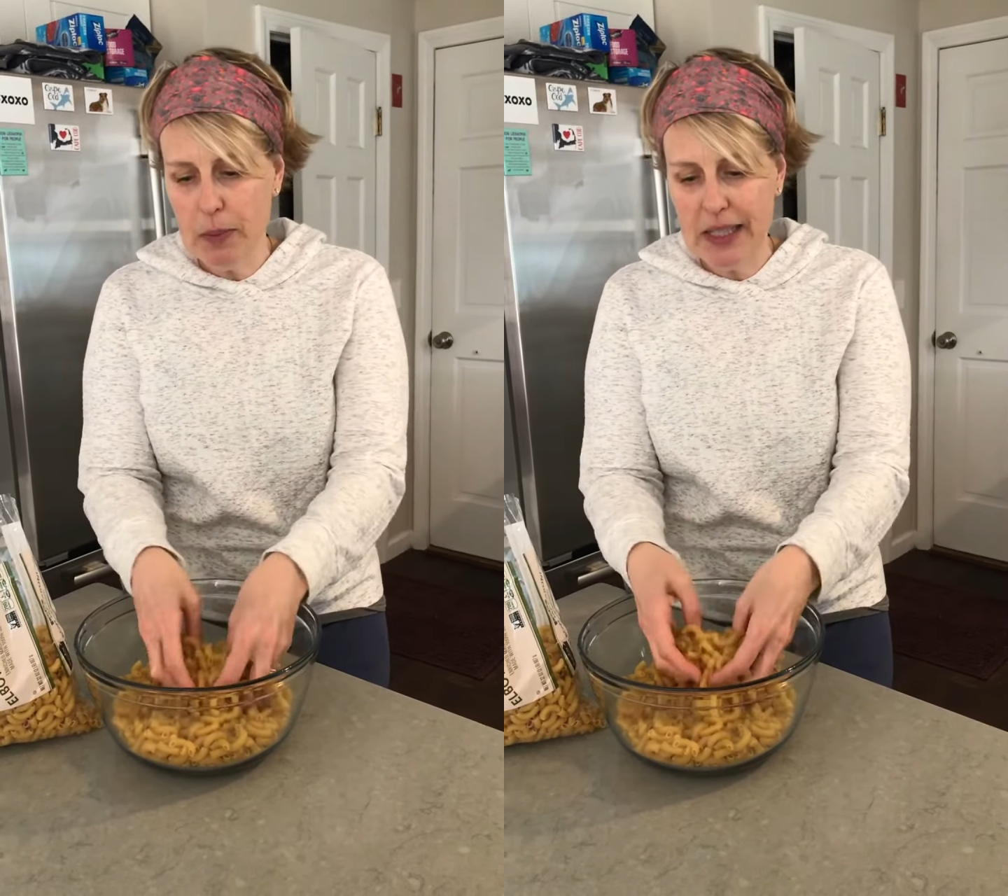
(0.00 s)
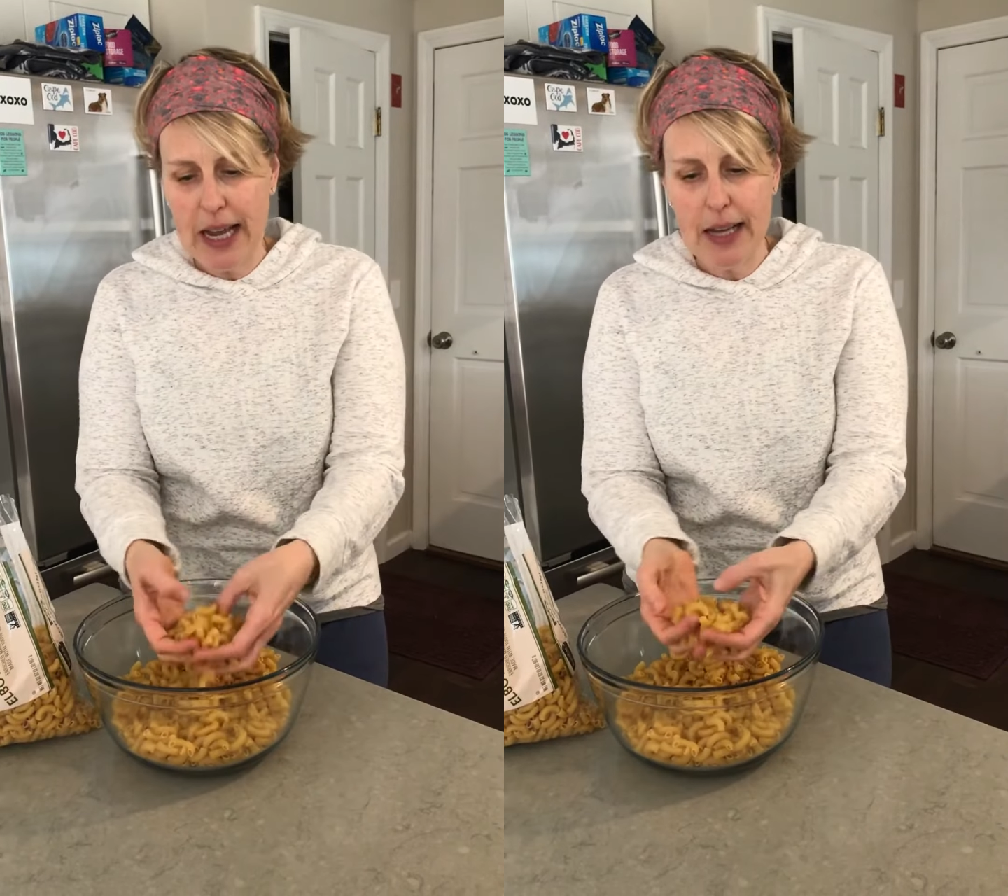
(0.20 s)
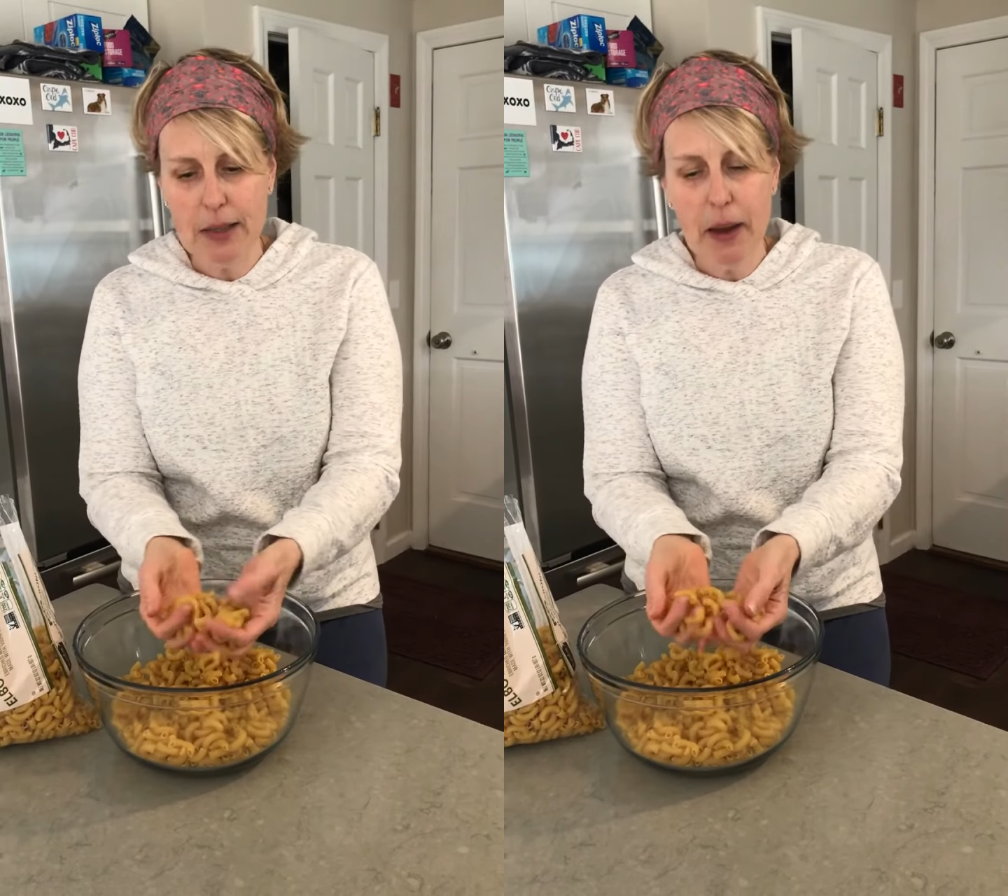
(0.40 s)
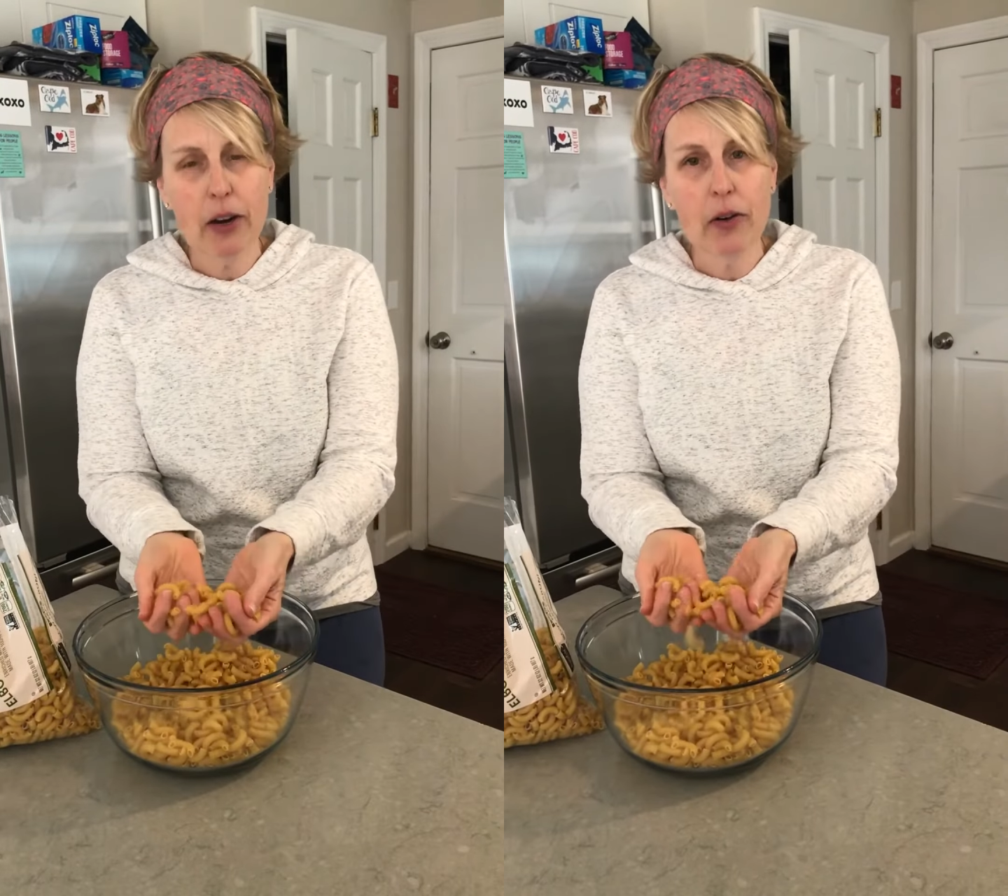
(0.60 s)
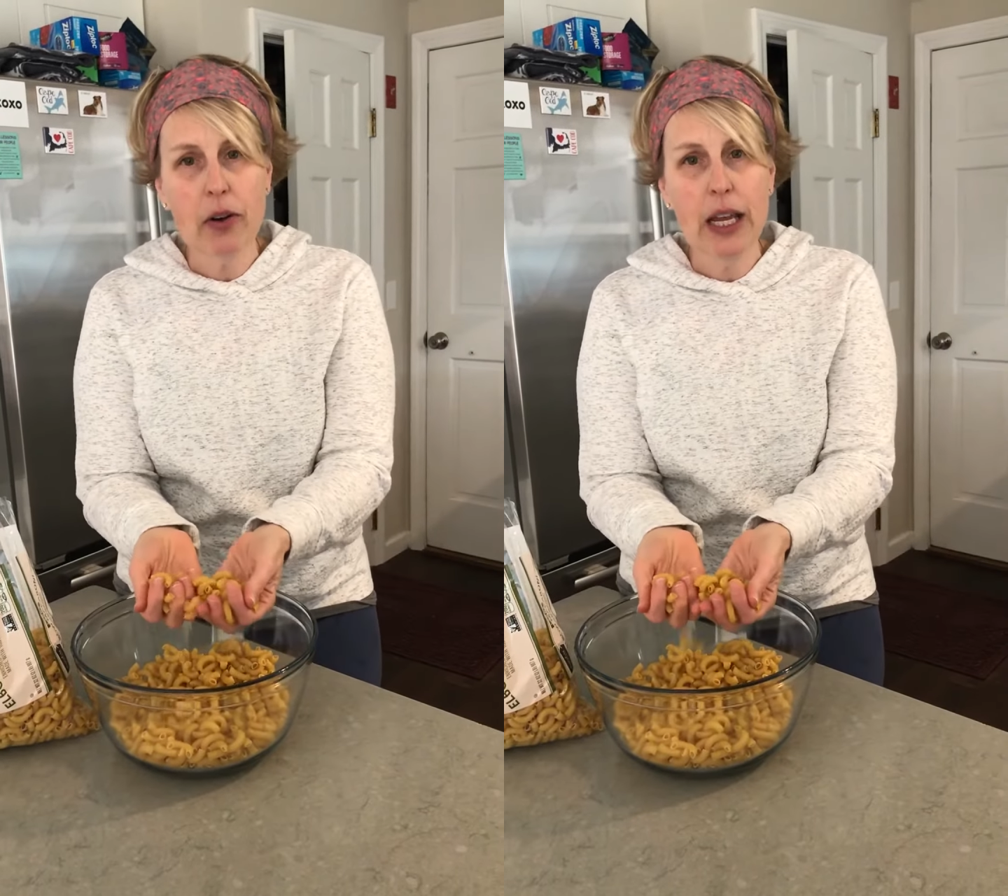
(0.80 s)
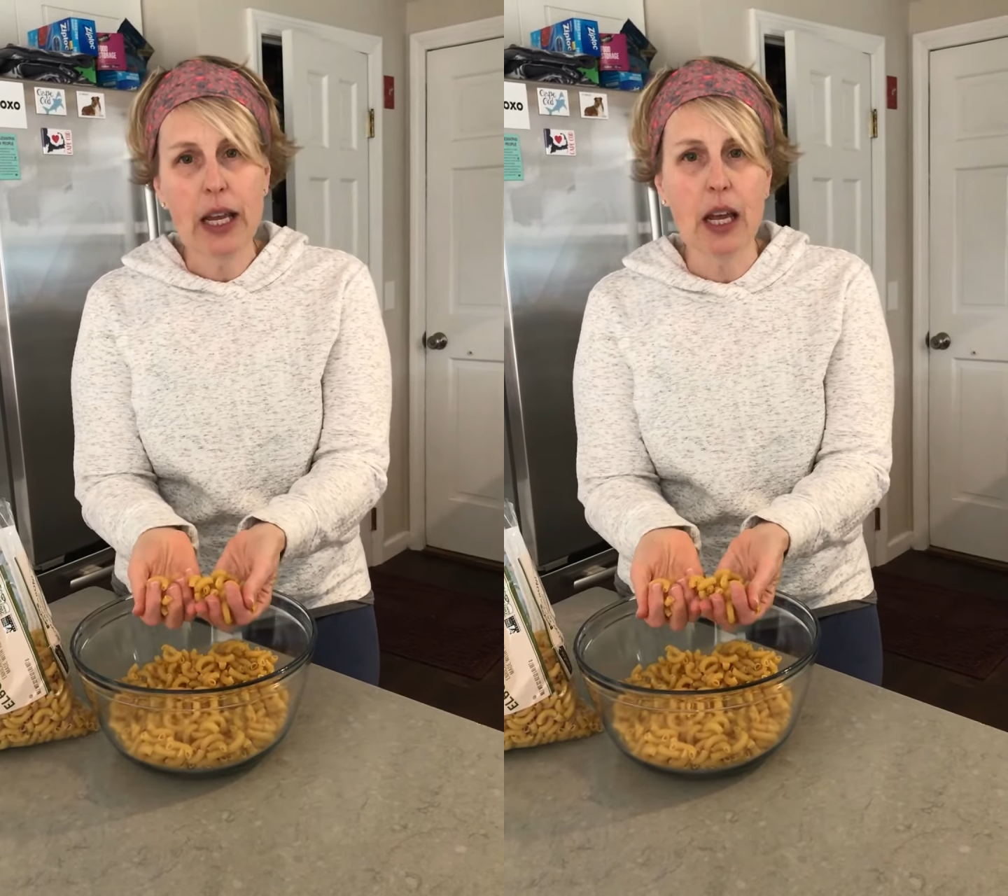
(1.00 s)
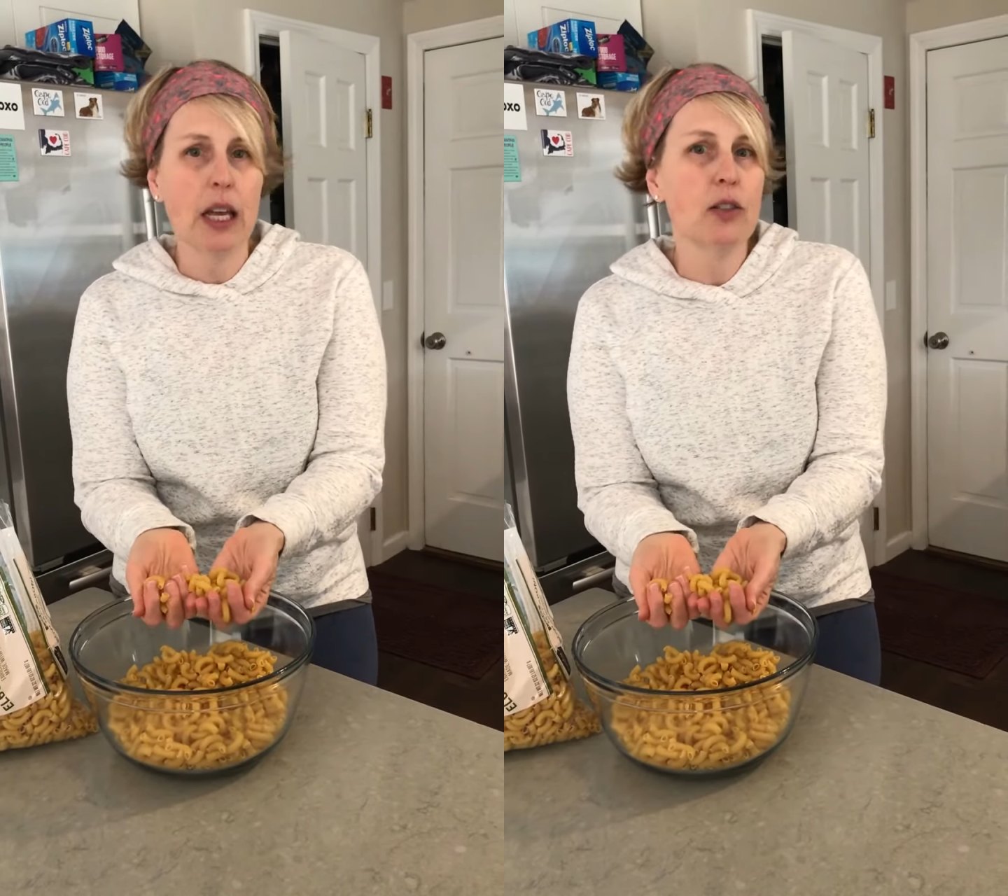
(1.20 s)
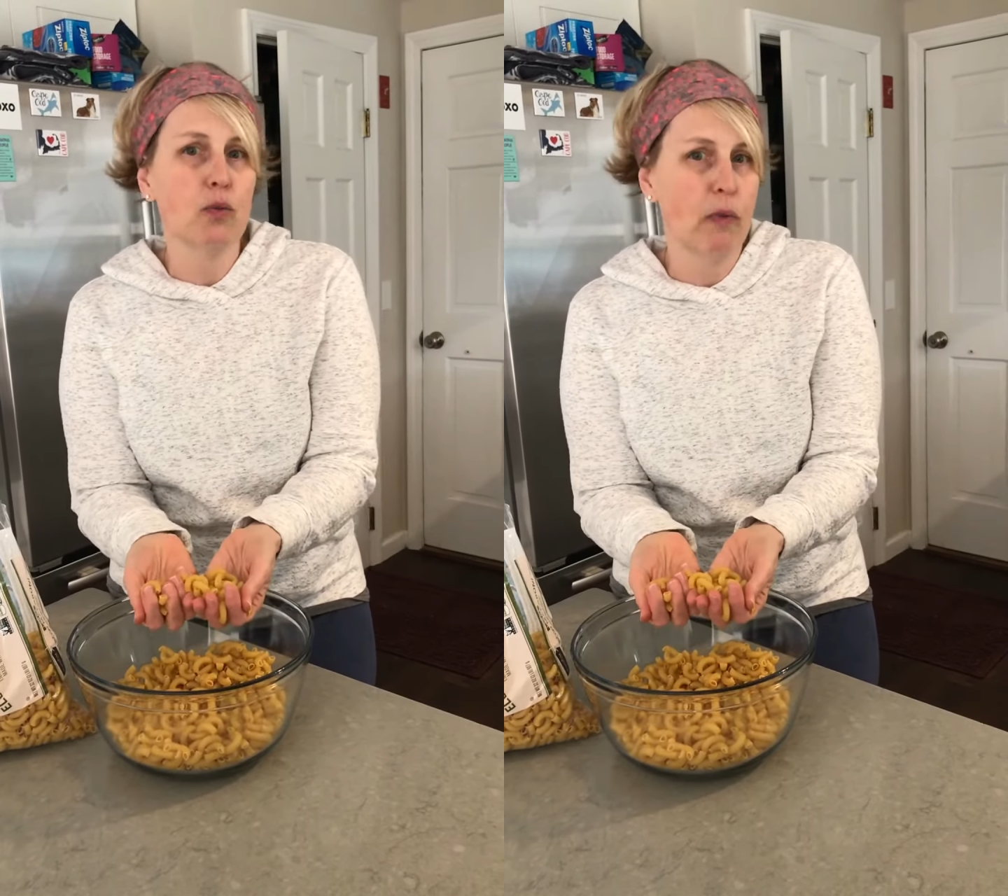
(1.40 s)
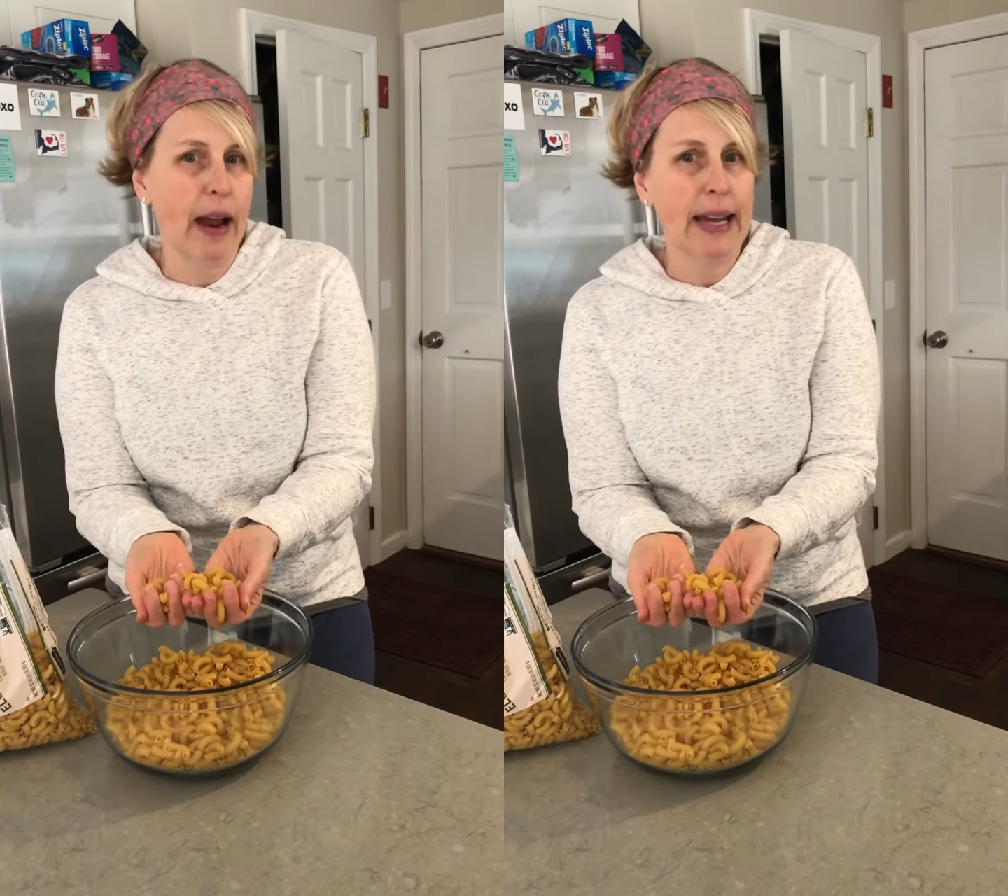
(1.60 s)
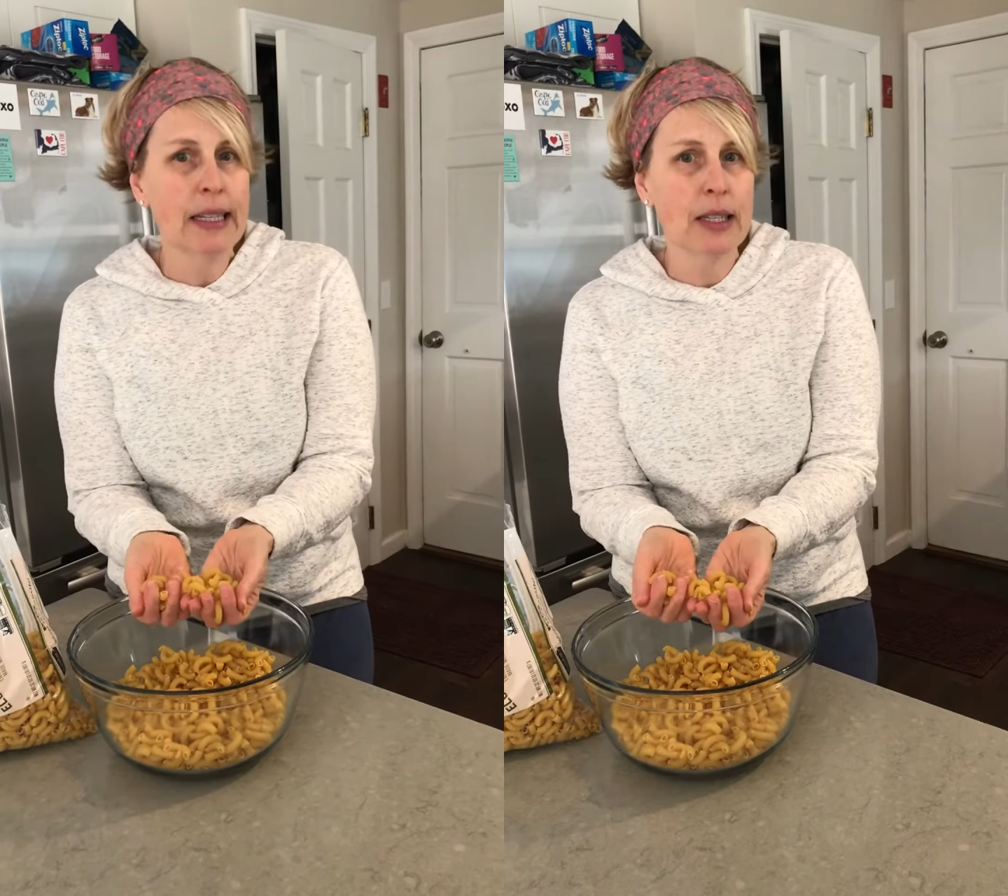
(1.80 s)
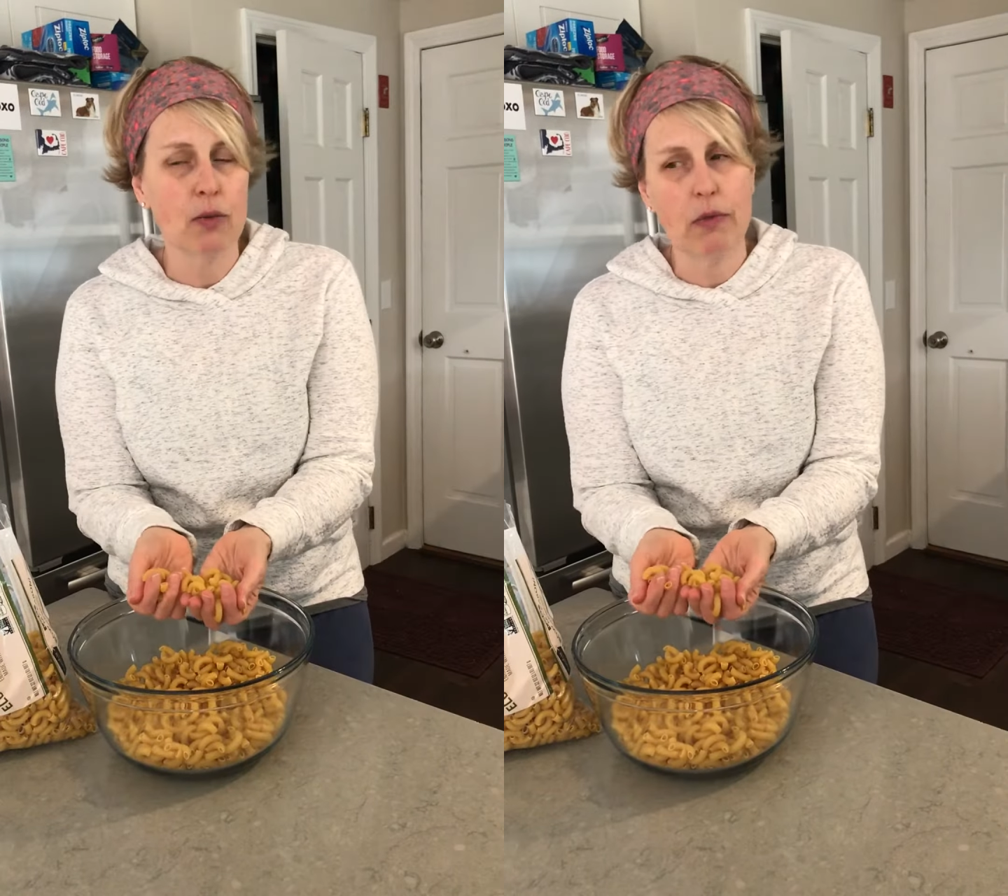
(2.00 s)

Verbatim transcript: besides macaroni is rice.